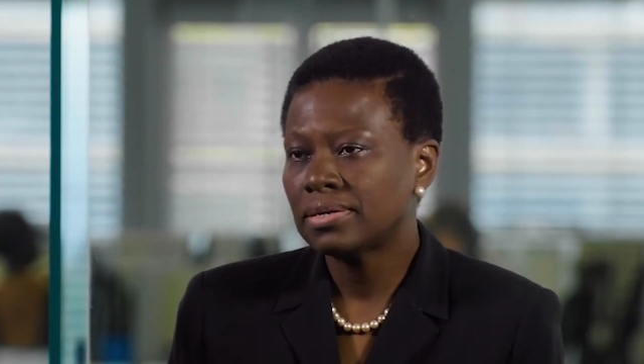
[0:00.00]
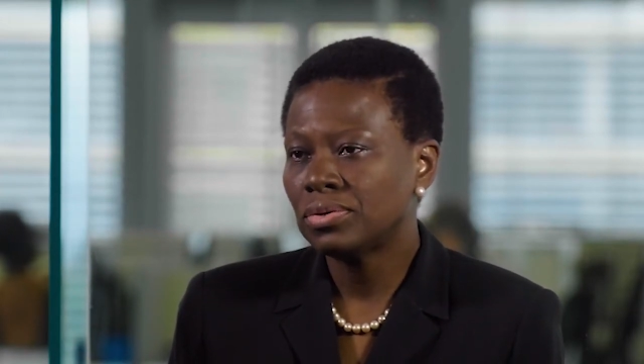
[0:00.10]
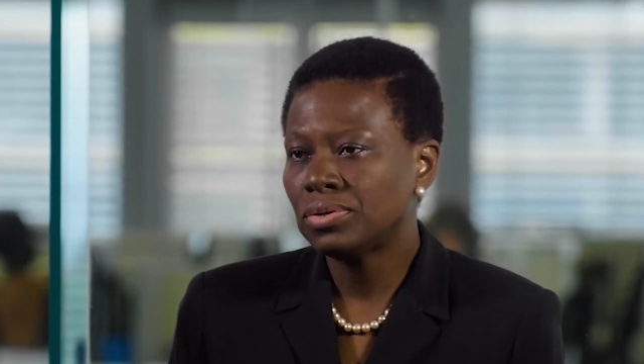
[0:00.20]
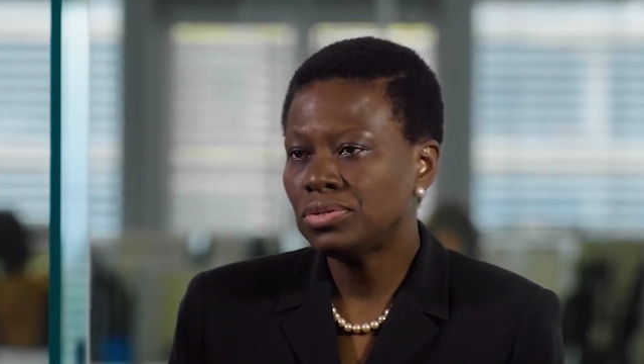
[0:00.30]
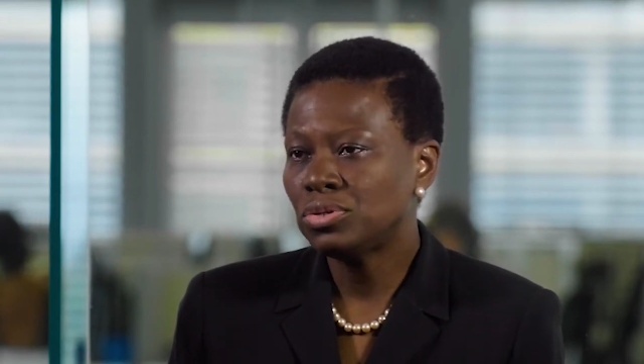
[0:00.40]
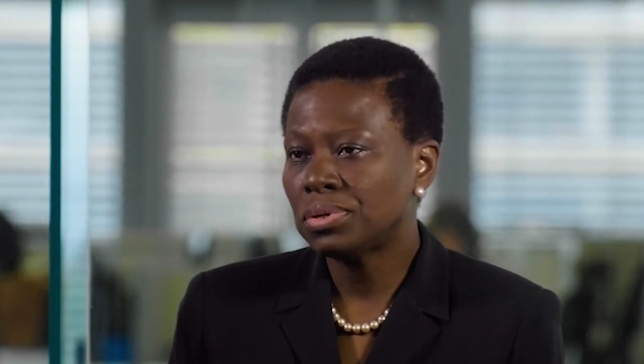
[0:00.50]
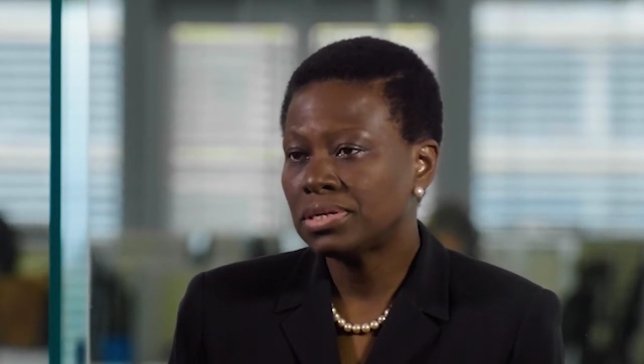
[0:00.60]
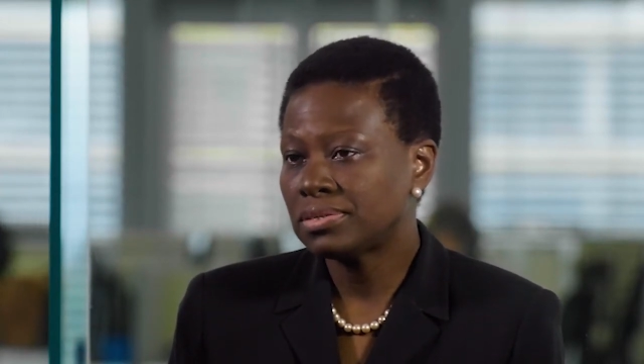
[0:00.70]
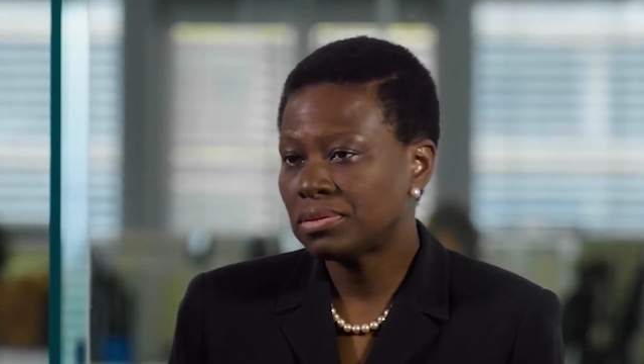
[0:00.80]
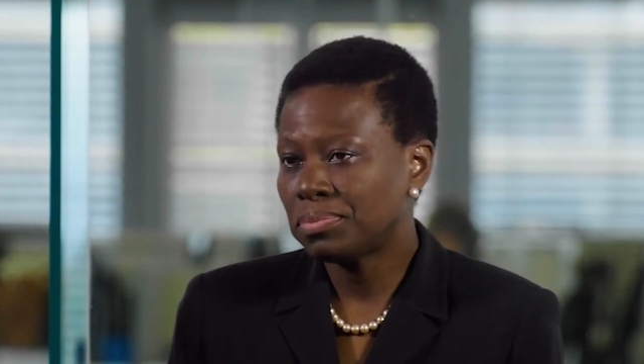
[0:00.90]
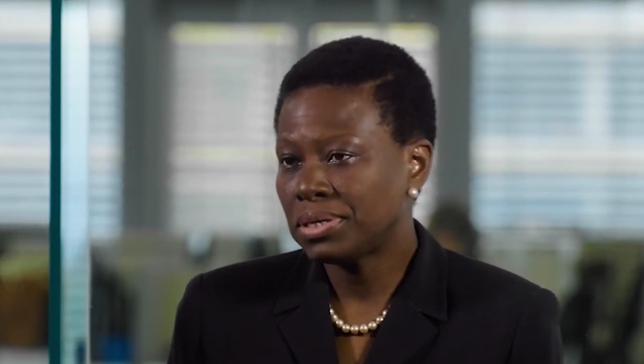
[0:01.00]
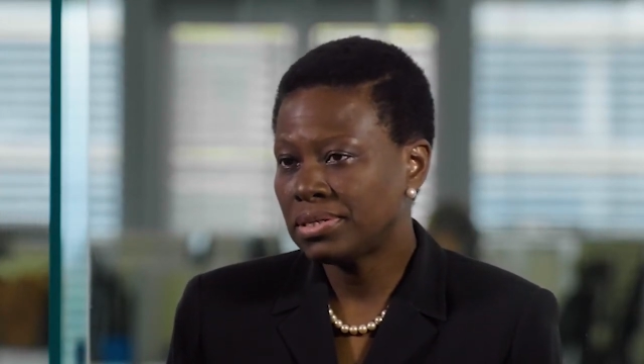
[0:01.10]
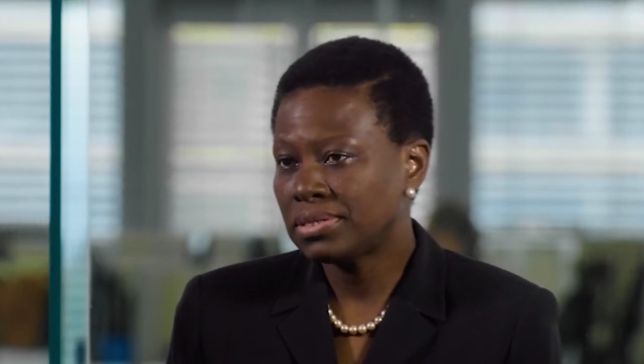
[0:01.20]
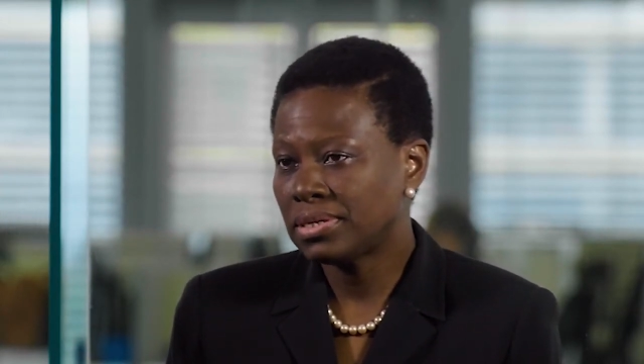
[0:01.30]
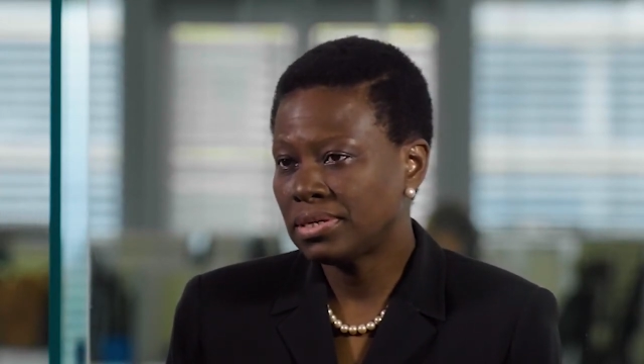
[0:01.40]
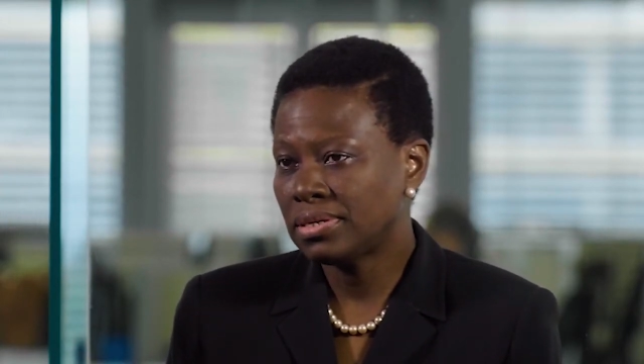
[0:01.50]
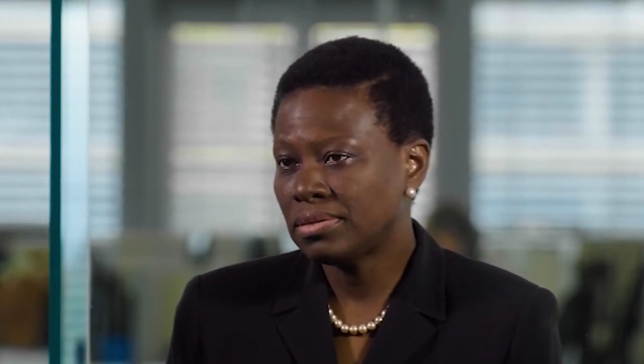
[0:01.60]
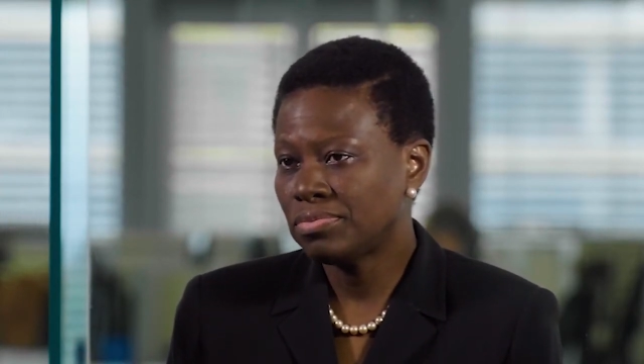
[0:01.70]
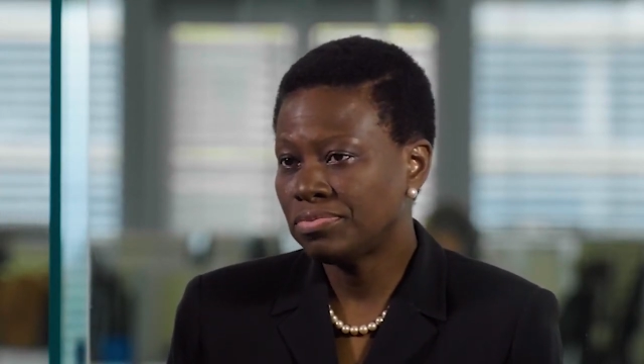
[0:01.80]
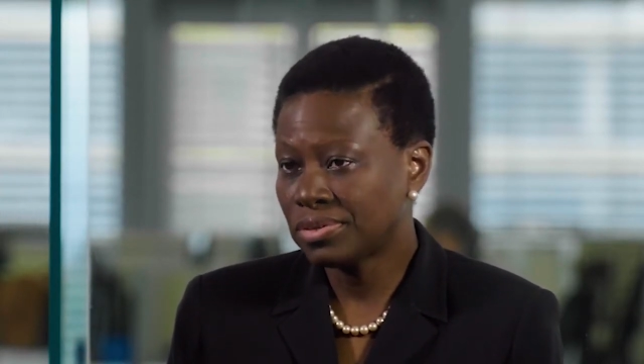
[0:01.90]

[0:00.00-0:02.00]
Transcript: going to participate in